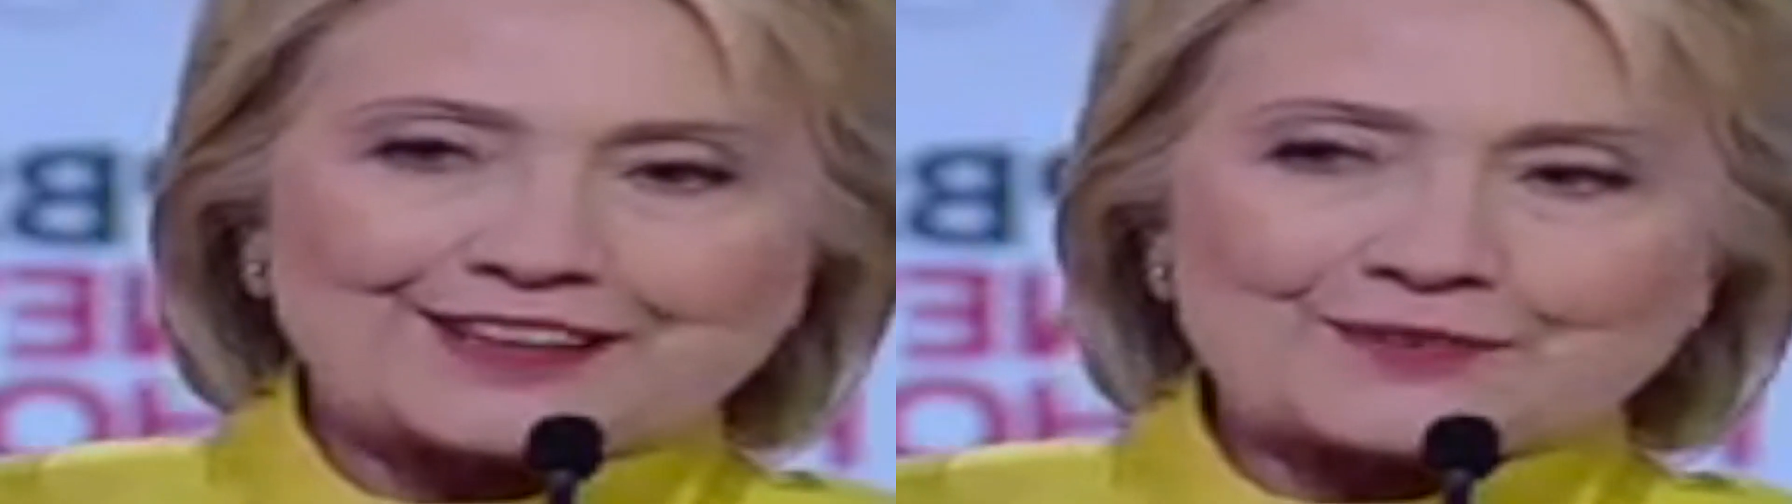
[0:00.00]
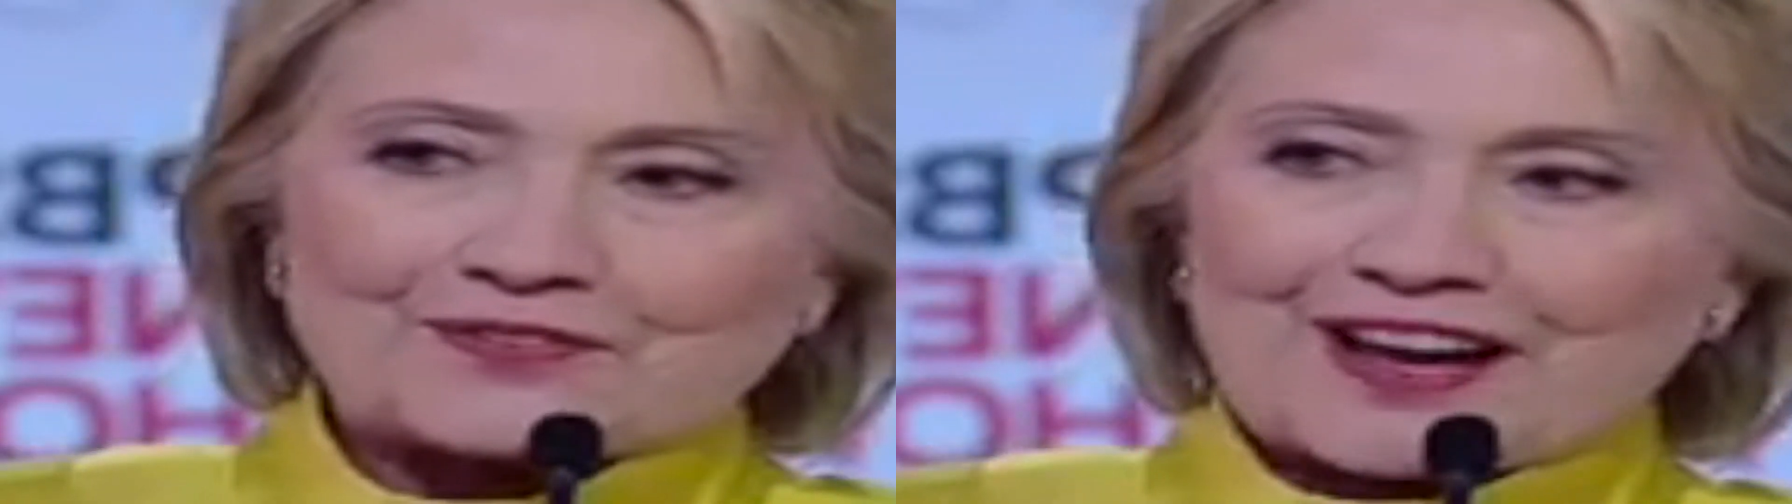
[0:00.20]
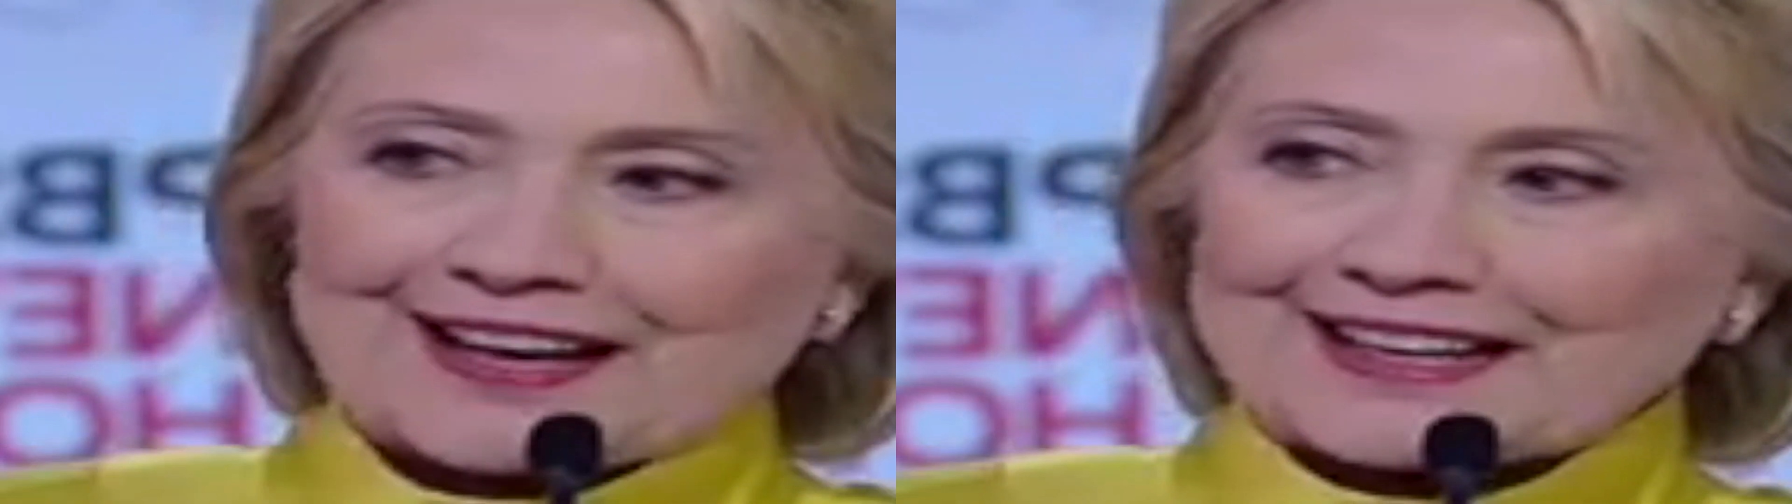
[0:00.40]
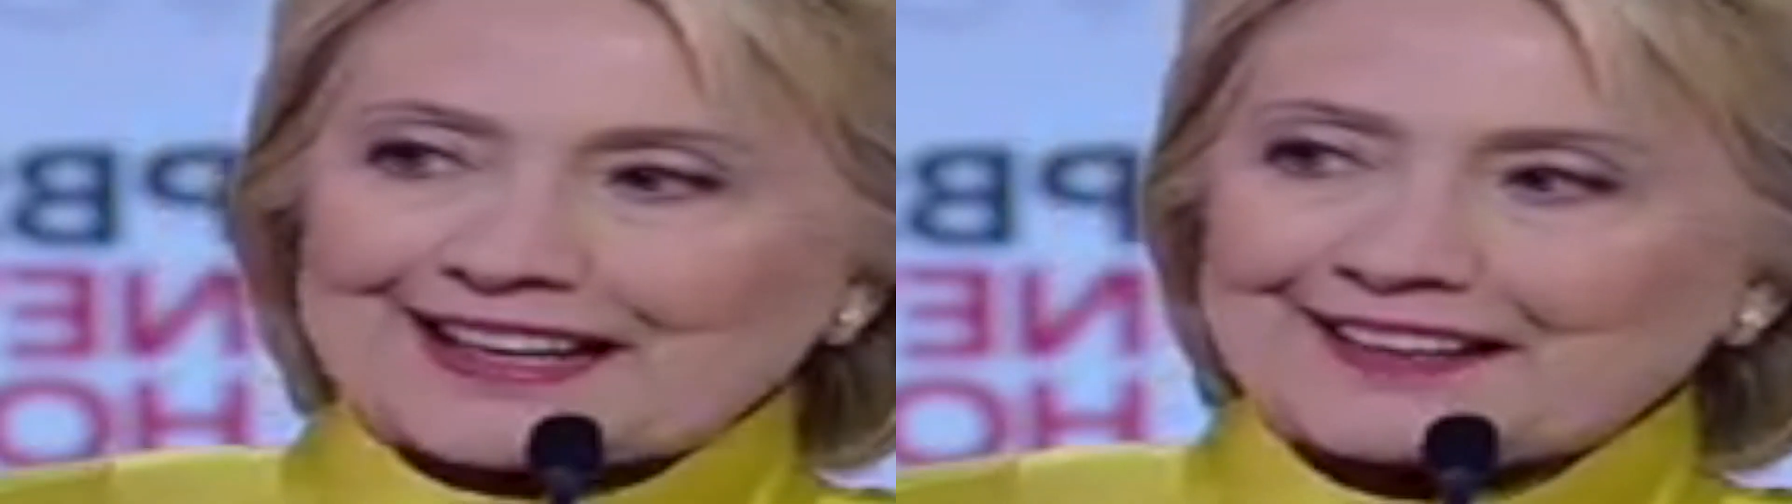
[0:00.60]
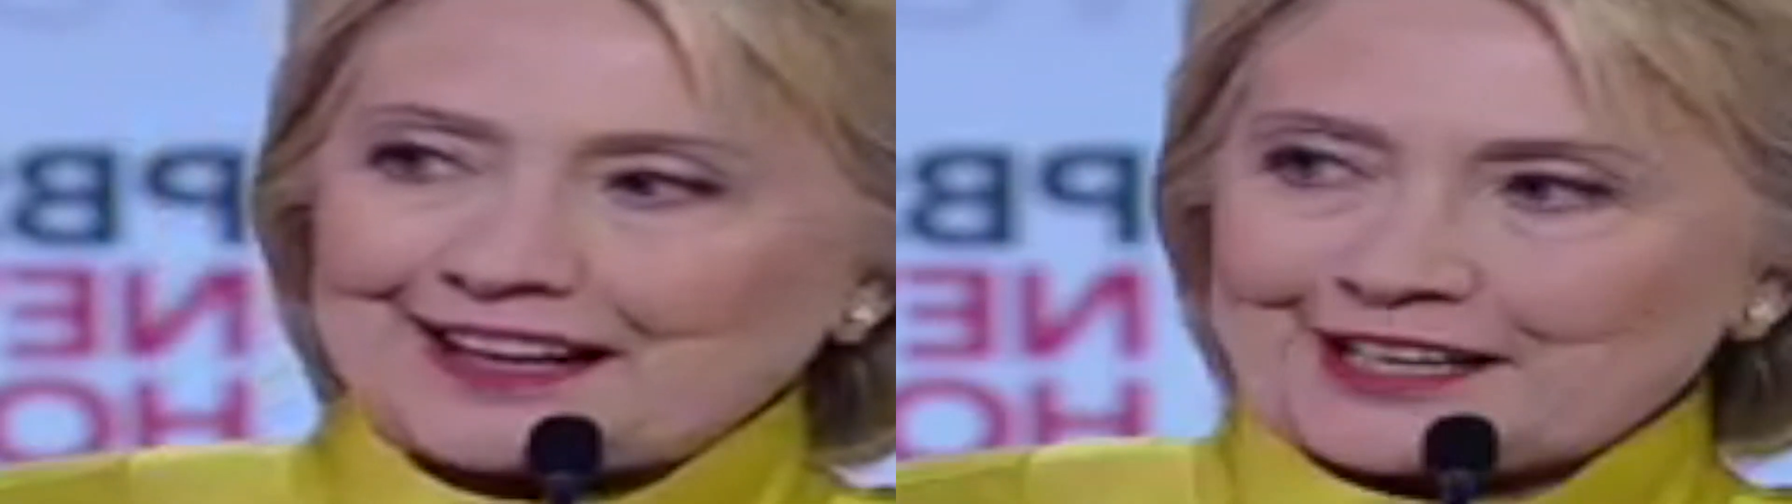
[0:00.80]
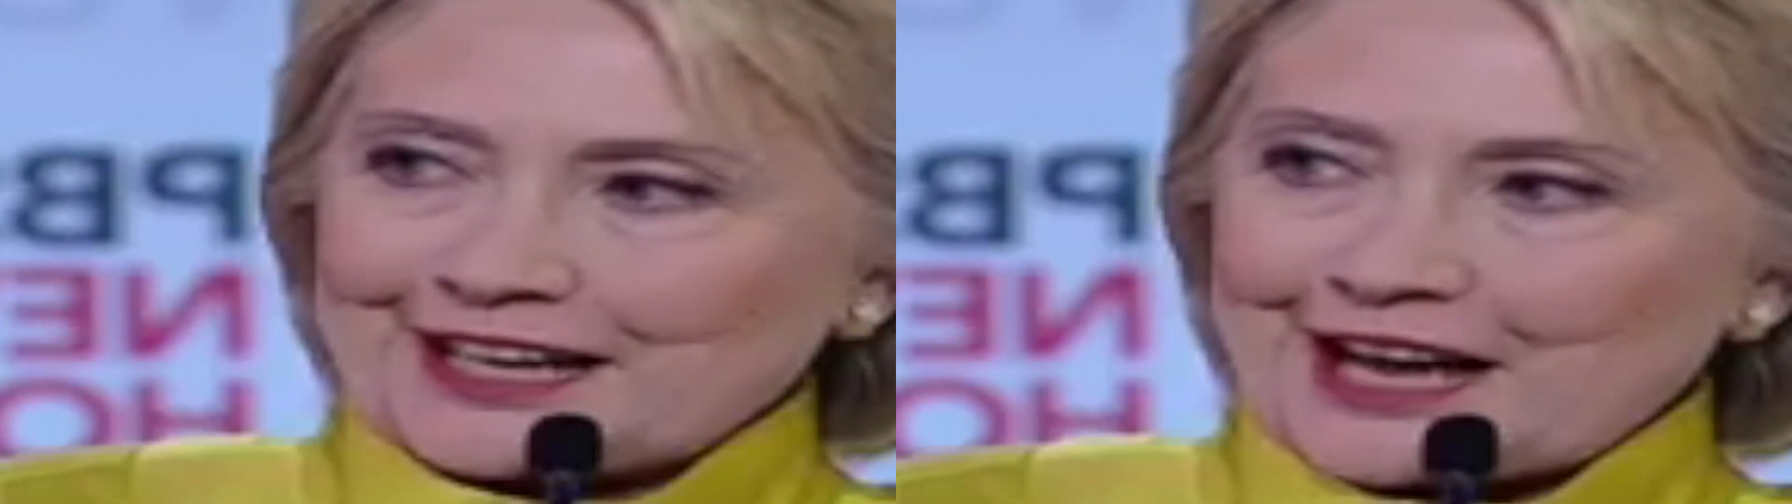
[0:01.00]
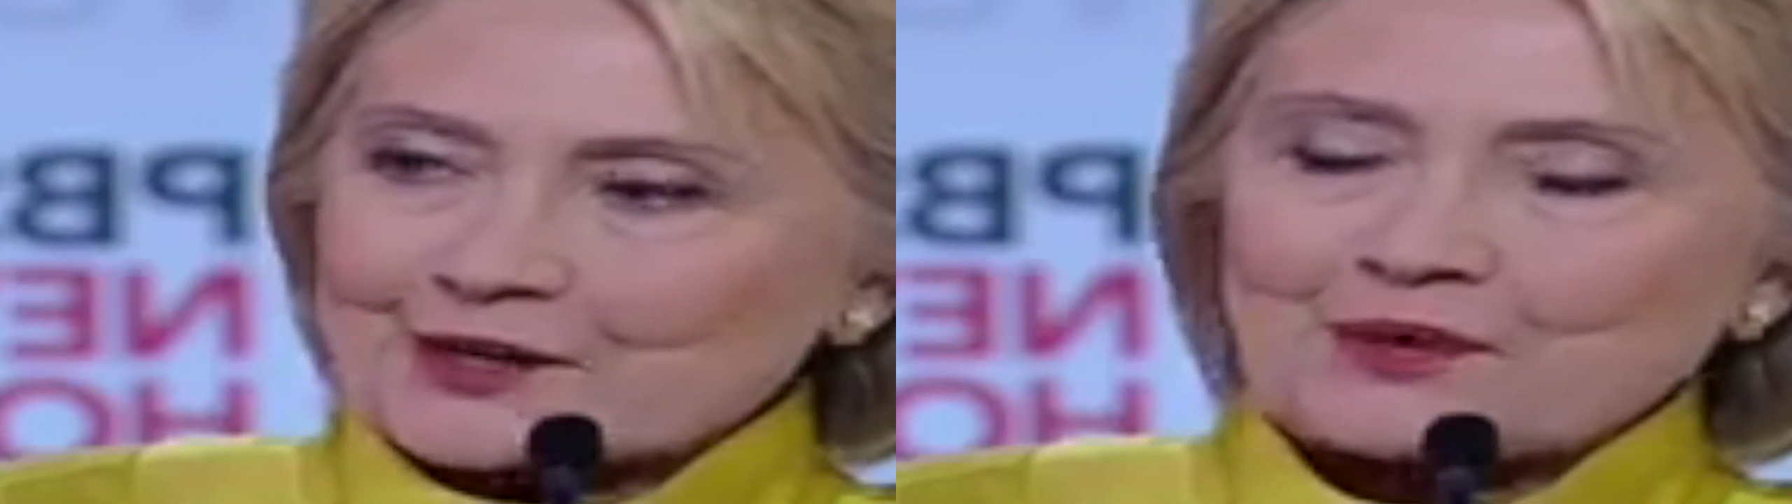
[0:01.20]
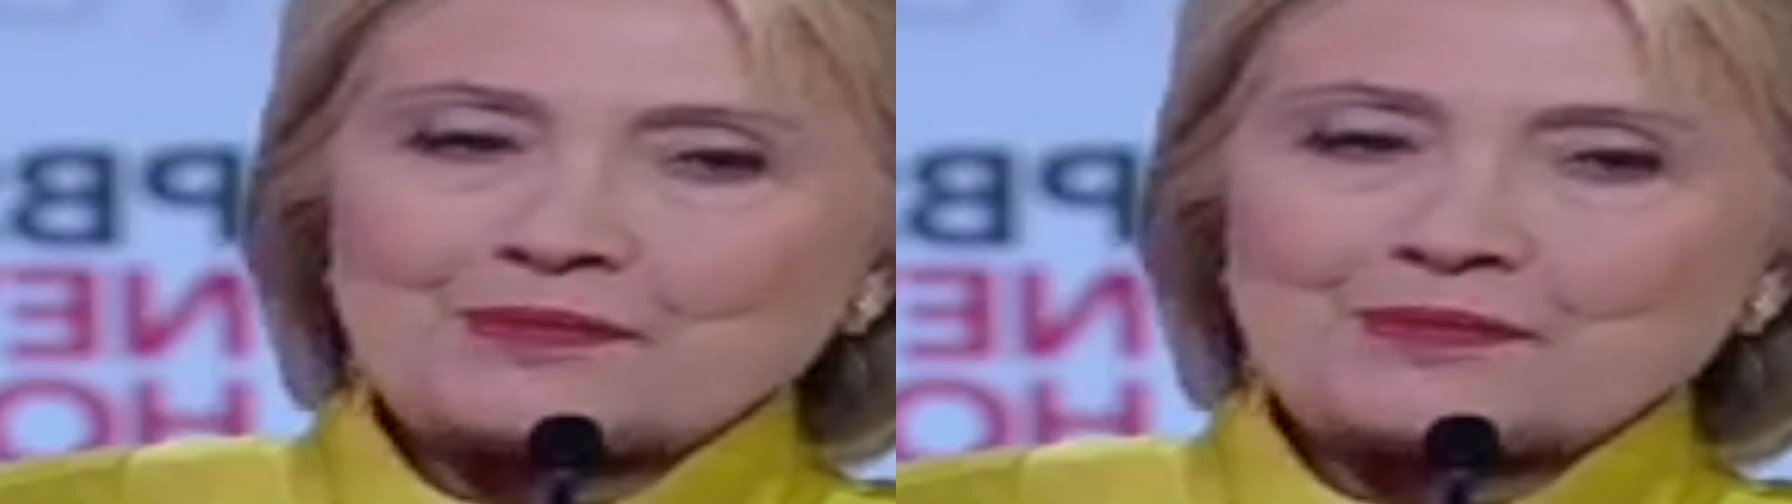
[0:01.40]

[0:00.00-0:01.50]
that we've got to get unaccountable